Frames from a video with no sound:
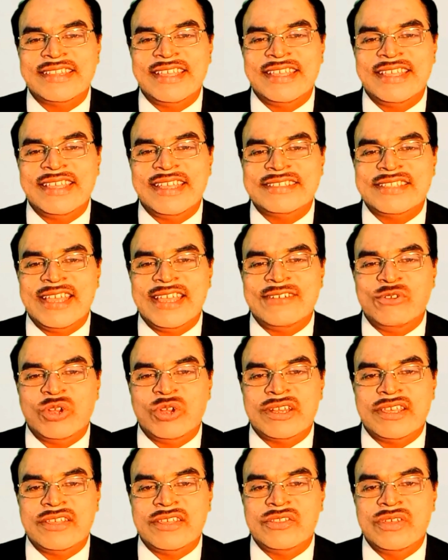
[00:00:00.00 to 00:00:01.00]
That is the
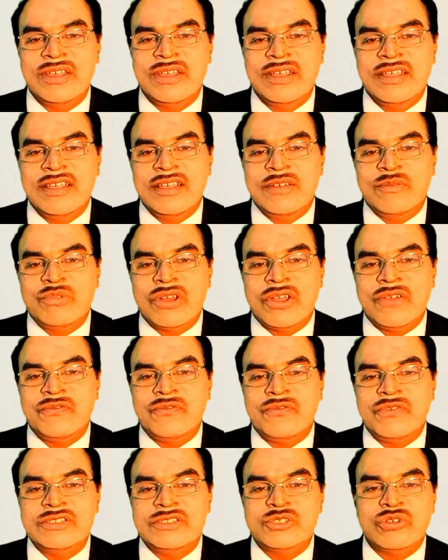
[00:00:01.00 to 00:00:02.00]
advantage.
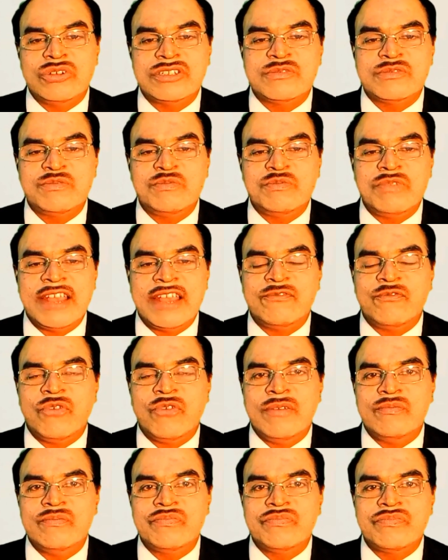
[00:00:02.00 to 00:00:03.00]
Profit source
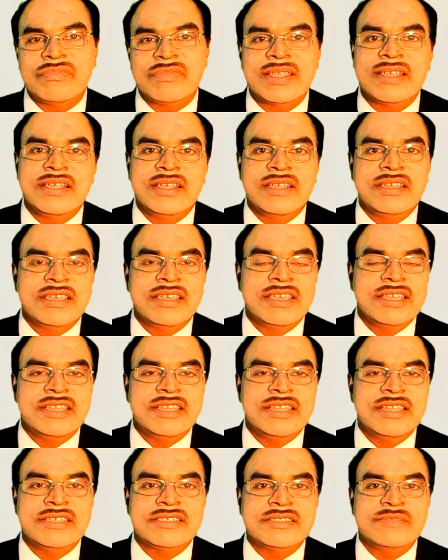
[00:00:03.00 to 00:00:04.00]
platform. It
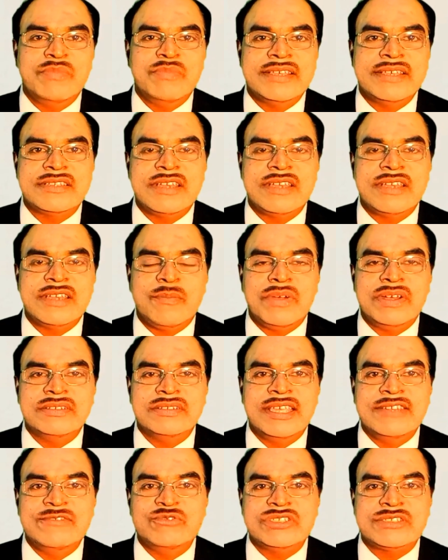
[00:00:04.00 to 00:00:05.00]
is based upon
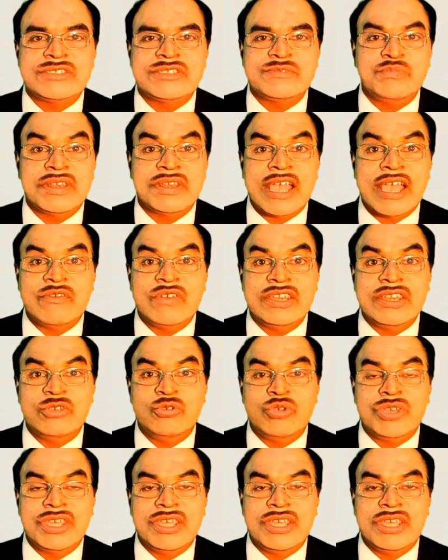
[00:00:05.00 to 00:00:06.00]
the investment
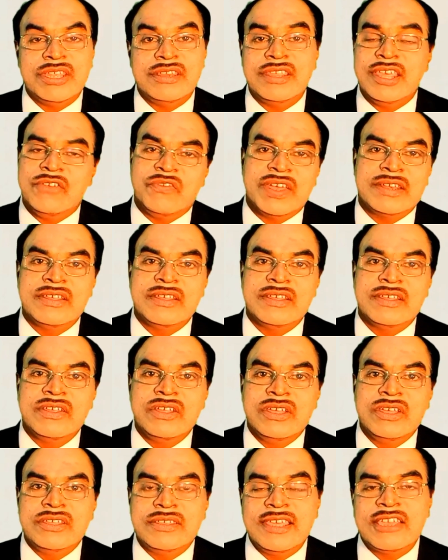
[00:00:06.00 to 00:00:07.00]
avenue in even
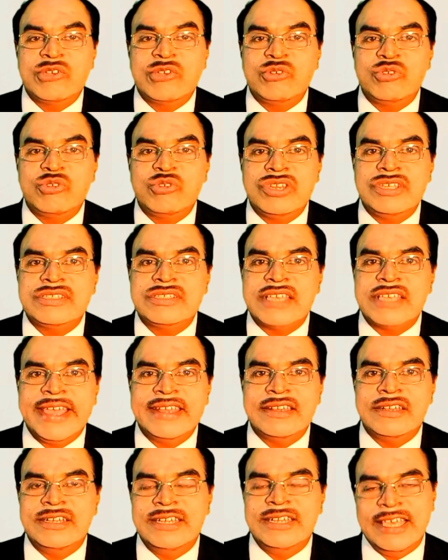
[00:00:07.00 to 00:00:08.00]
equities
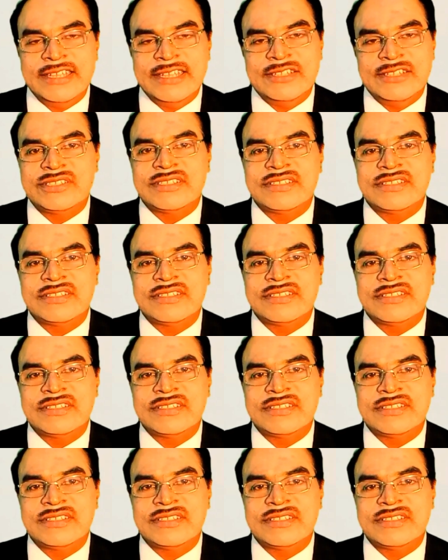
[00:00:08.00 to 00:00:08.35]
and debts.